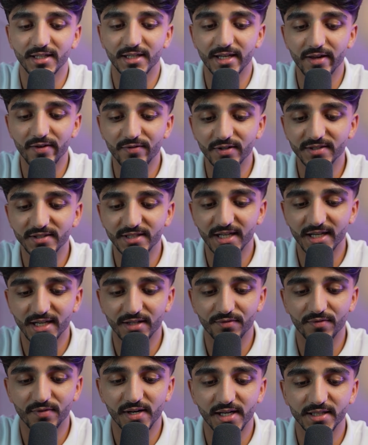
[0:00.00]
never take
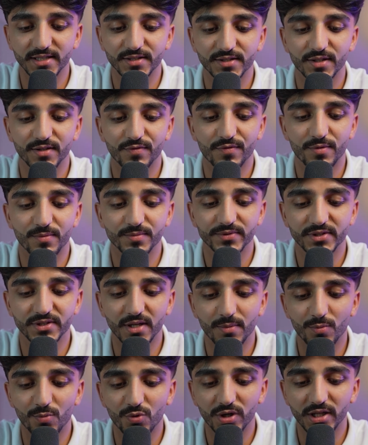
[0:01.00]
advice from
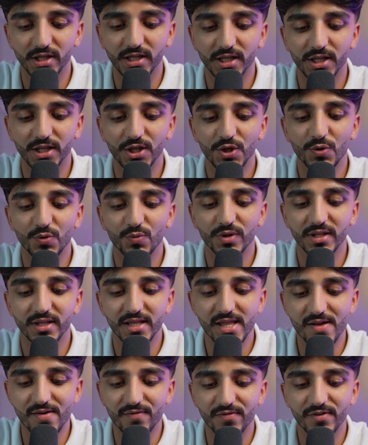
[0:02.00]
someone you would
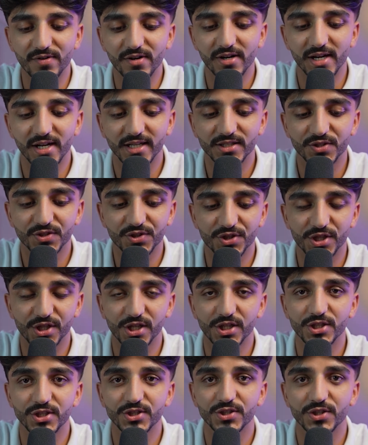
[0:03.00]
never
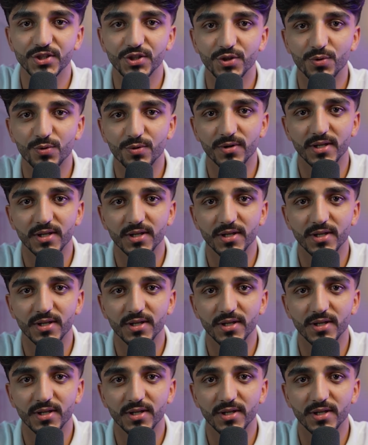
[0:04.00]
exchange your